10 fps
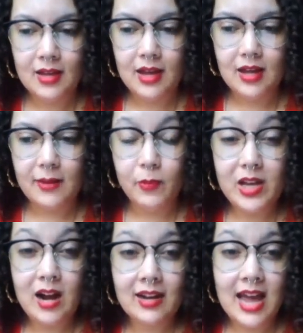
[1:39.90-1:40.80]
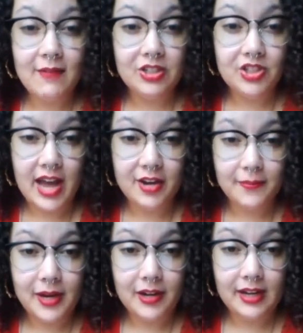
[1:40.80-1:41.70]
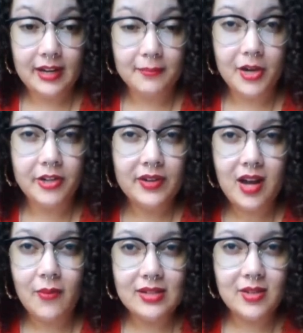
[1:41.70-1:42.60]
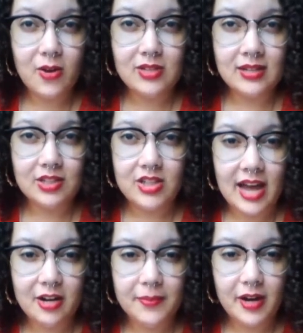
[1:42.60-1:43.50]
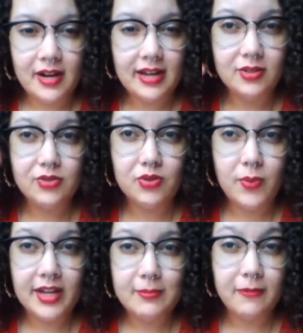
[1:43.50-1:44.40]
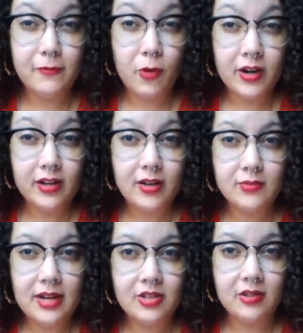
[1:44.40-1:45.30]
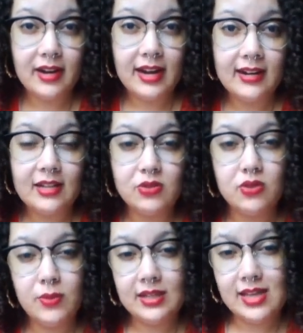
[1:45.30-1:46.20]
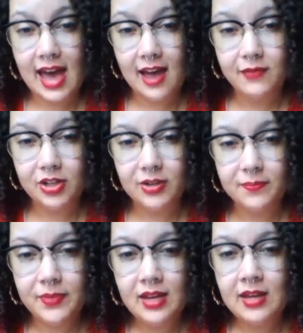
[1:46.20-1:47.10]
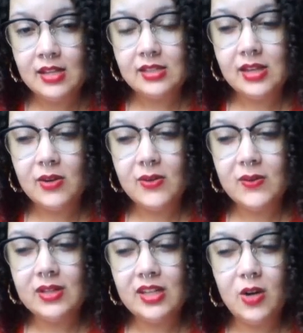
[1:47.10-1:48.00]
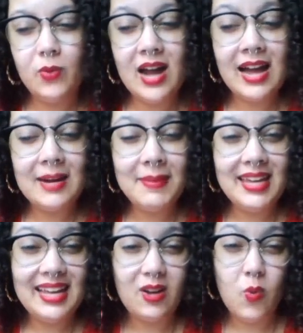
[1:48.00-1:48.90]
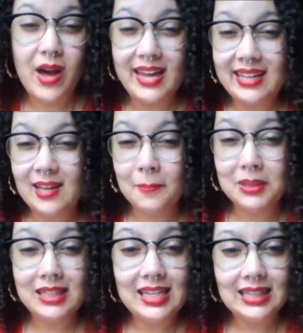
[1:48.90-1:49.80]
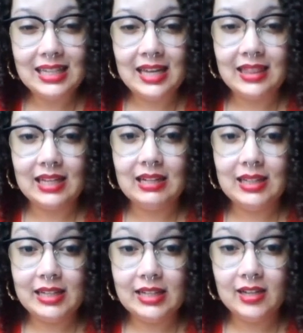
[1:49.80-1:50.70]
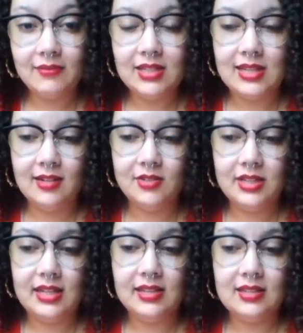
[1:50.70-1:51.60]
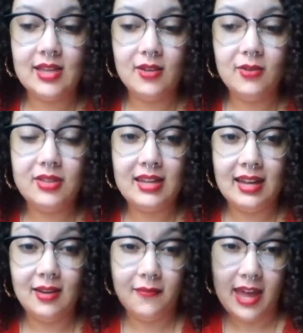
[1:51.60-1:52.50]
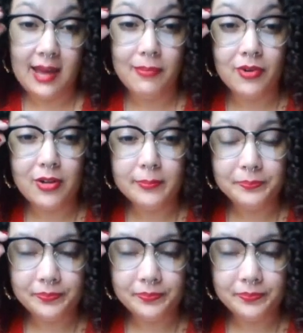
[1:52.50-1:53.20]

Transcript: Um, we are going to have a shadow period. Mercury always goes into shadow period two weeks before it goes retrograde and two weeks after. So, you know, we're not going to be quite completely in the clear of this energy until the end of April.